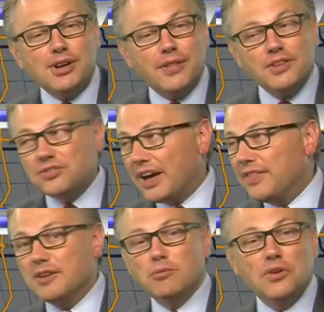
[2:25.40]
out of this. I
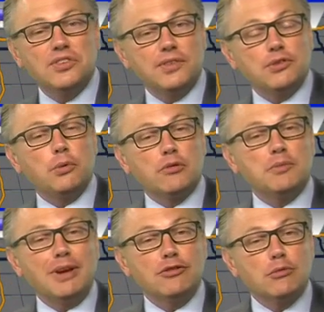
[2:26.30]
think most of us will
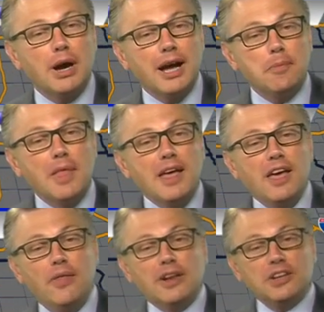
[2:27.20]
remain dry.
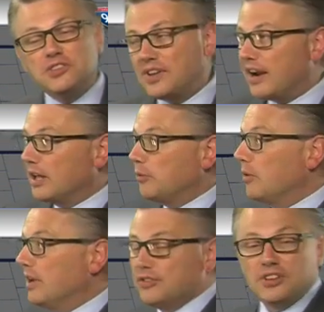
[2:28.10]
And then on Saturday,
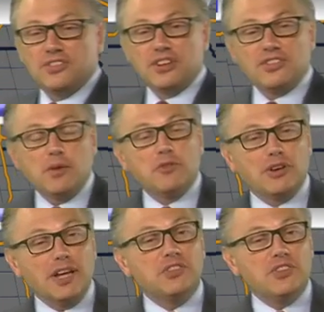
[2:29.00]
it's going to set us up for a
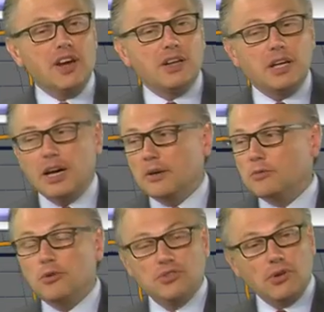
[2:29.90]
nice Saturday. Uh,
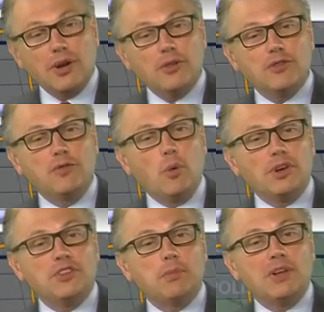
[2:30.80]
we'll start out in the
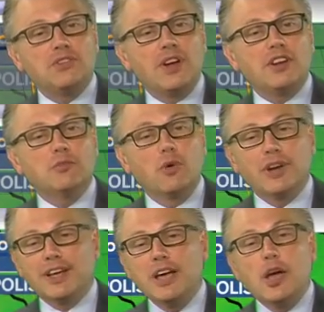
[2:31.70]
40s by Saturday
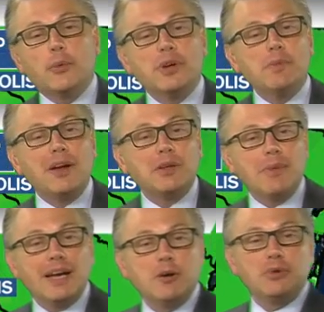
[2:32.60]
morning, rebounding
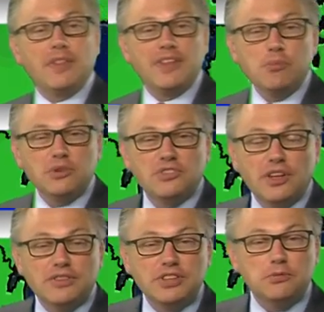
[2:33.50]
back up into the upper
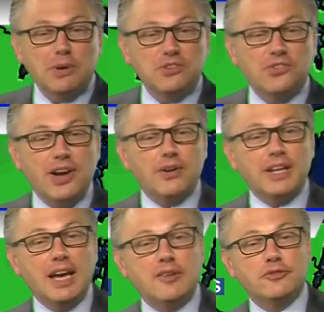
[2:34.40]
70s by
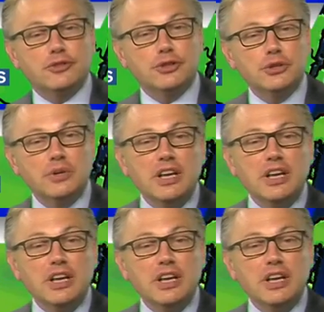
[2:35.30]
Saturday afternoon.